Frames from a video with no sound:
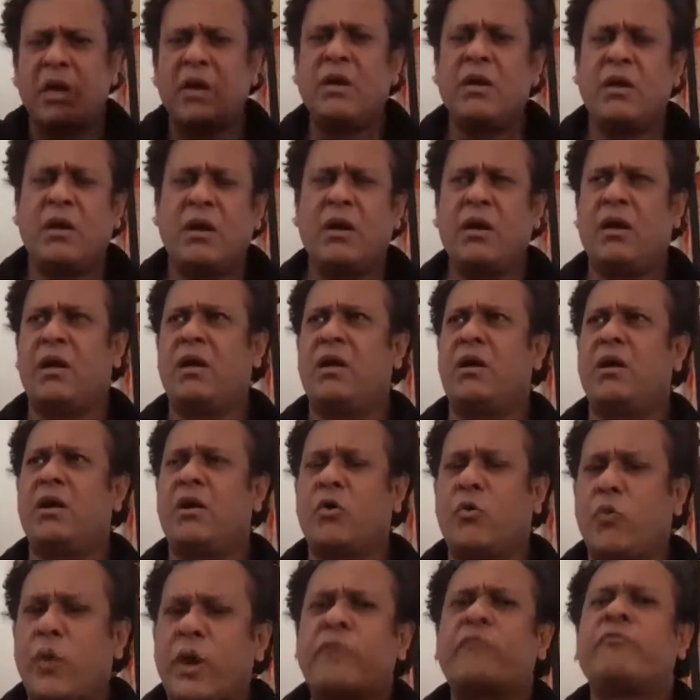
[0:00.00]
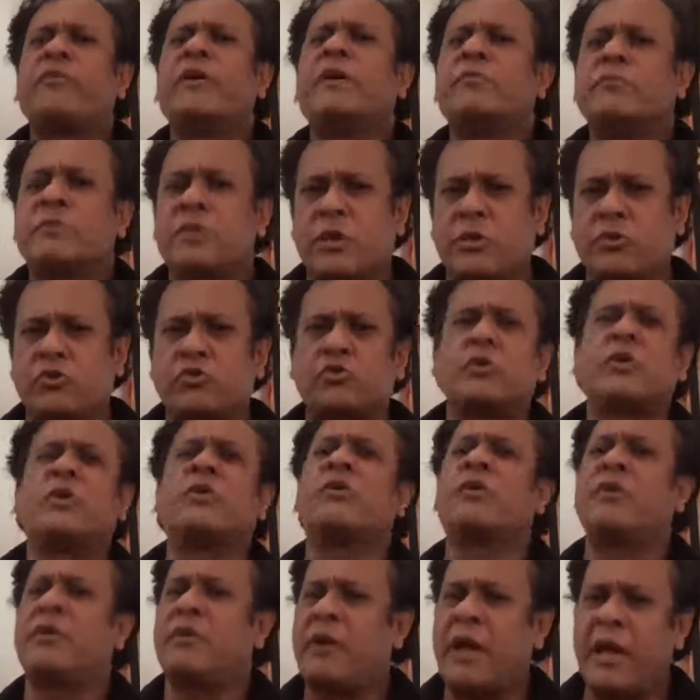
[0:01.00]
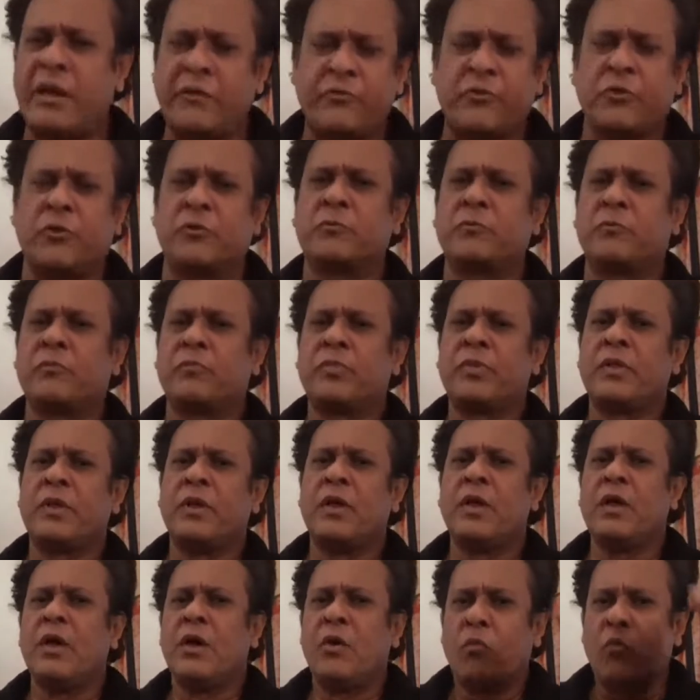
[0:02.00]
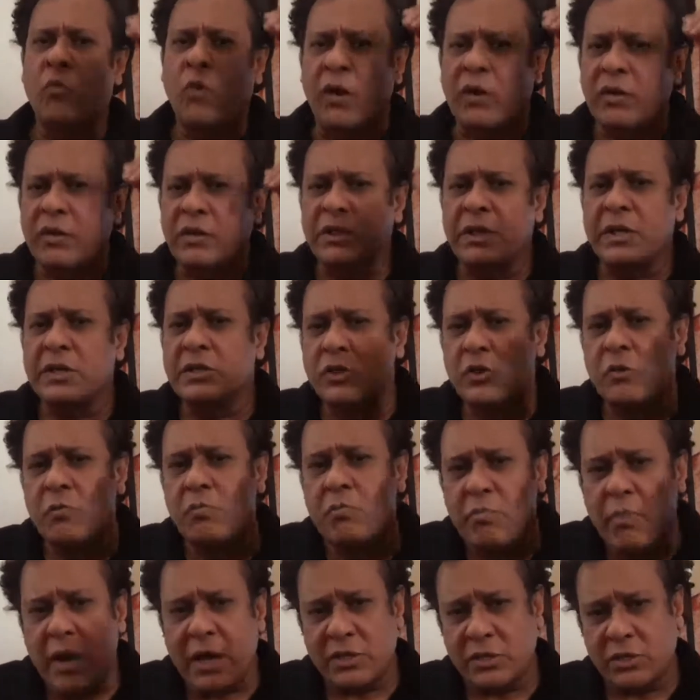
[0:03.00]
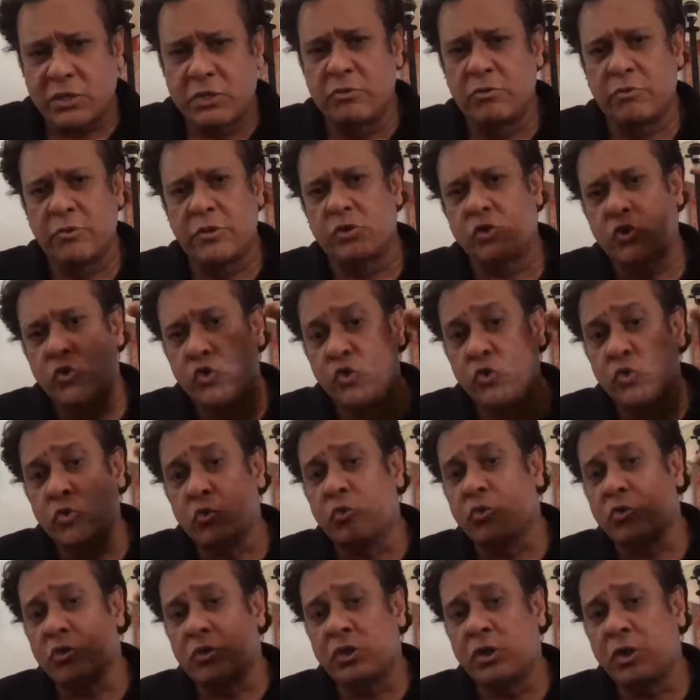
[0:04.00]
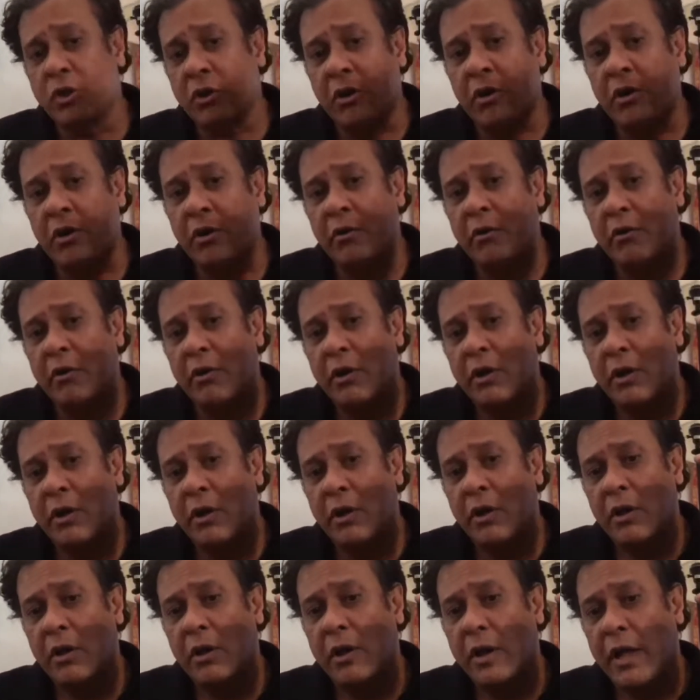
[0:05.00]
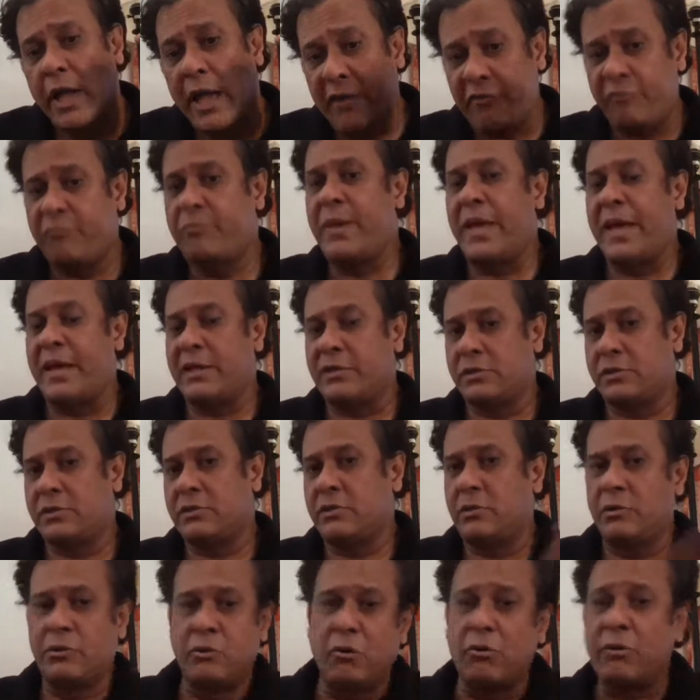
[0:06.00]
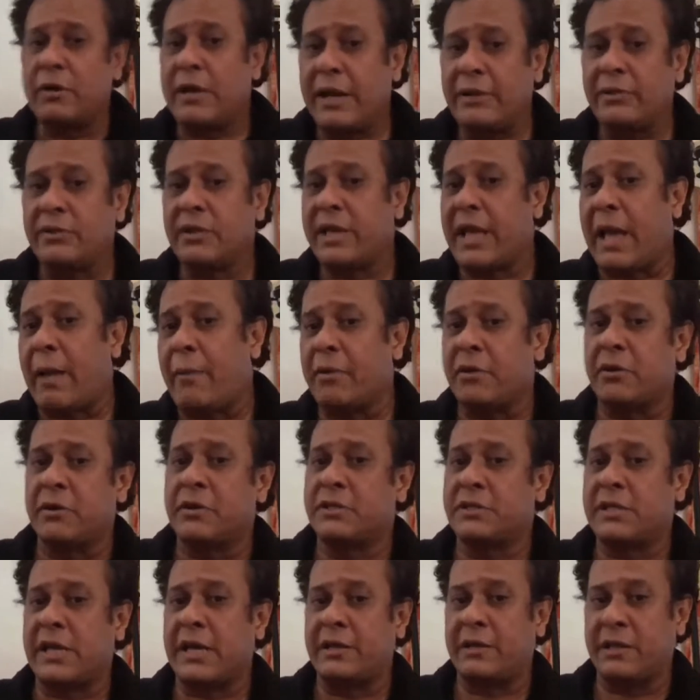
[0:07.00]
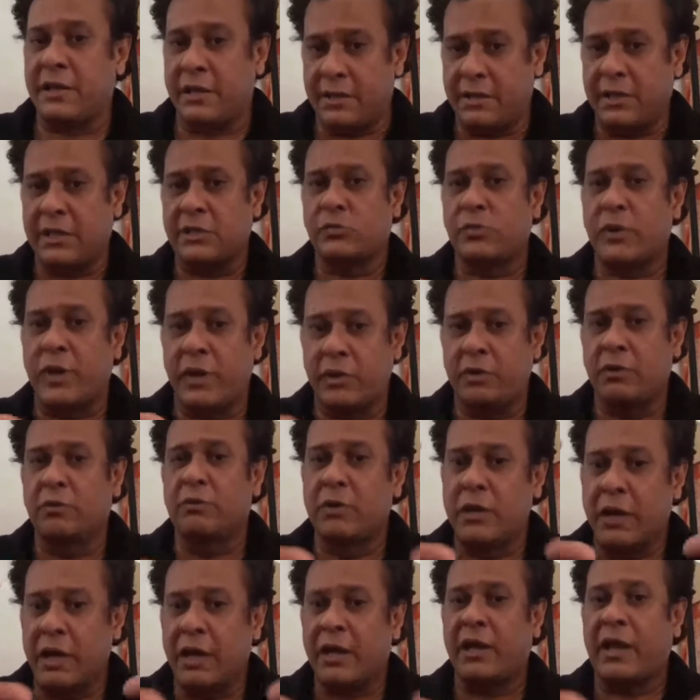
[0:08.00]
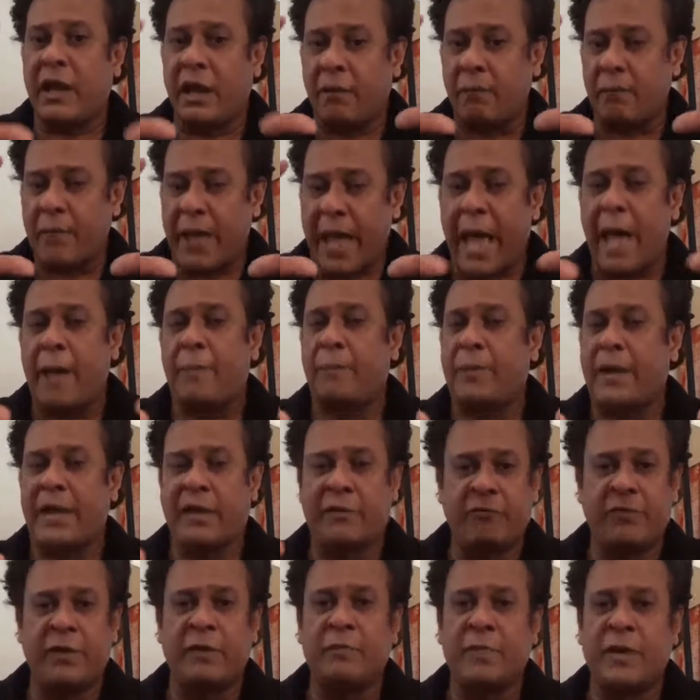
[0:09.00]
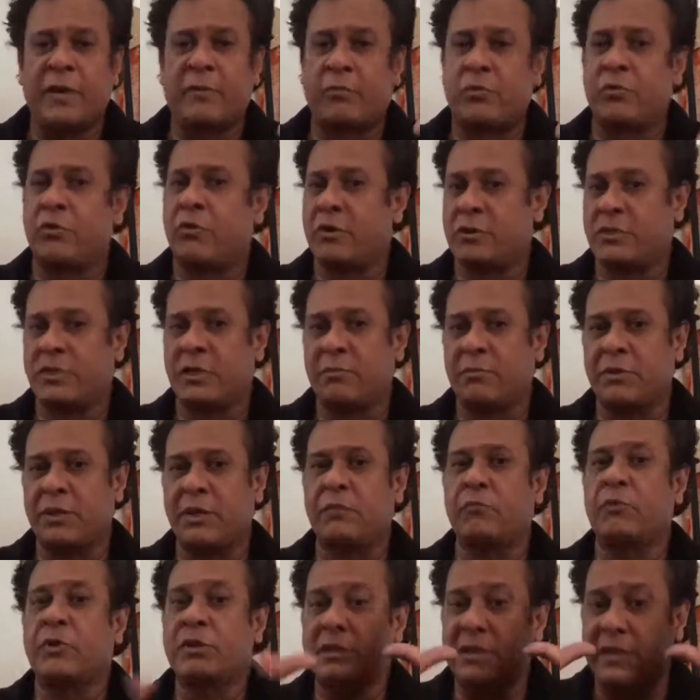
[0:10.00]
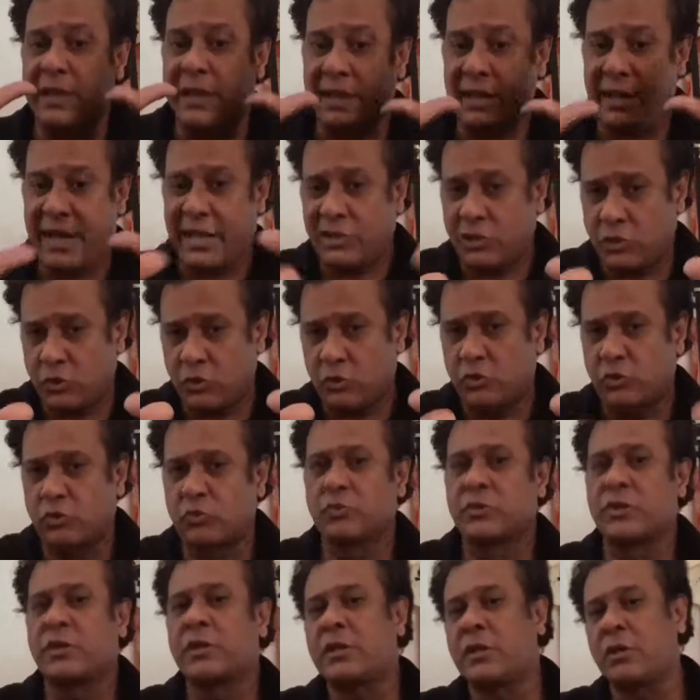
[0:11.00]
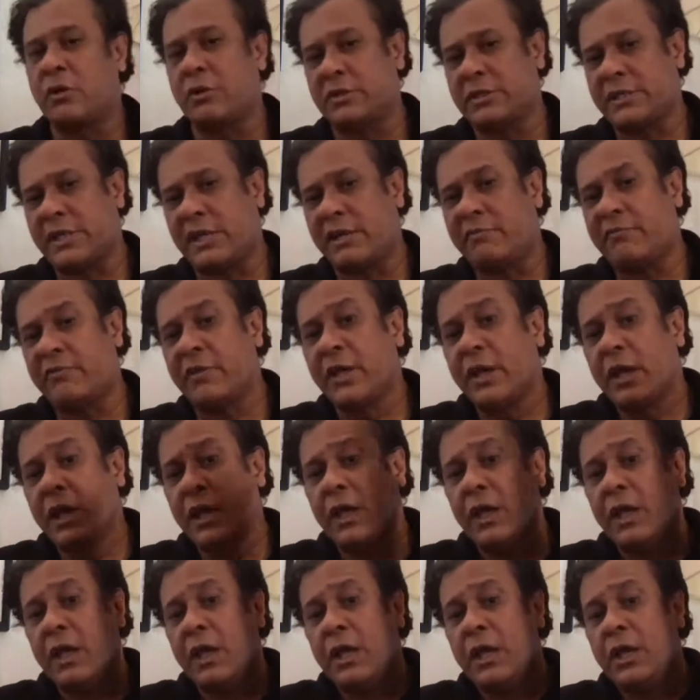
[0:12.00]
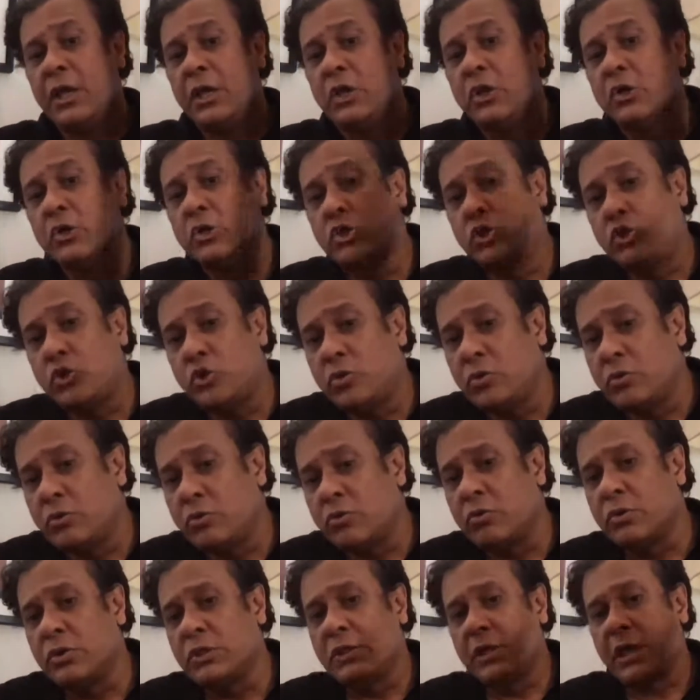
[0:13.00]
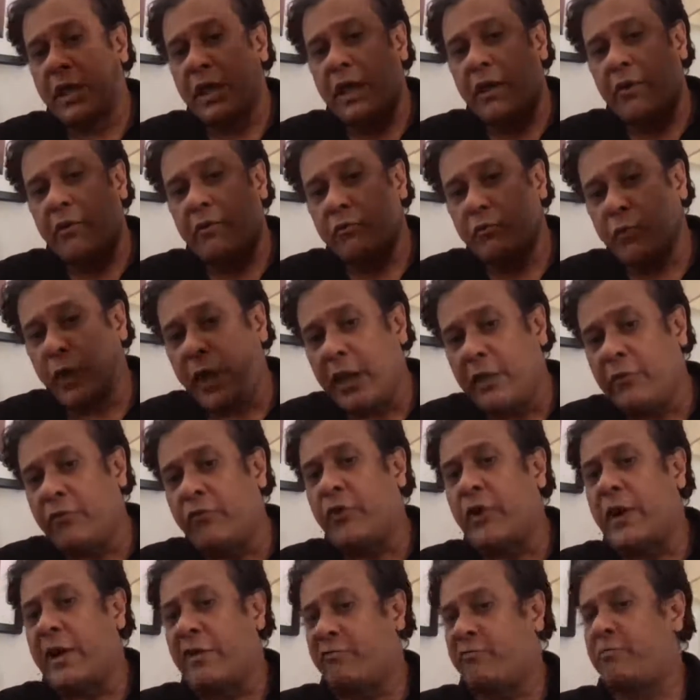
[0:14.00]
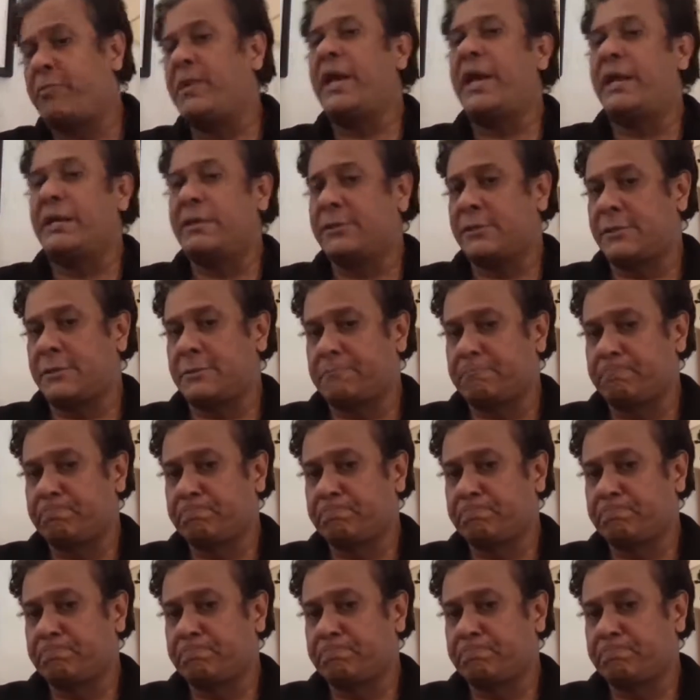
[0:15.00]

know, quick films that you're shooting on your iPhone. One of the things you must do is choose your FPS. Don't let the camera decide it. And that's why you get an app like Filmic Pro or something, which lets you choose it yourself. You choose 24 FPS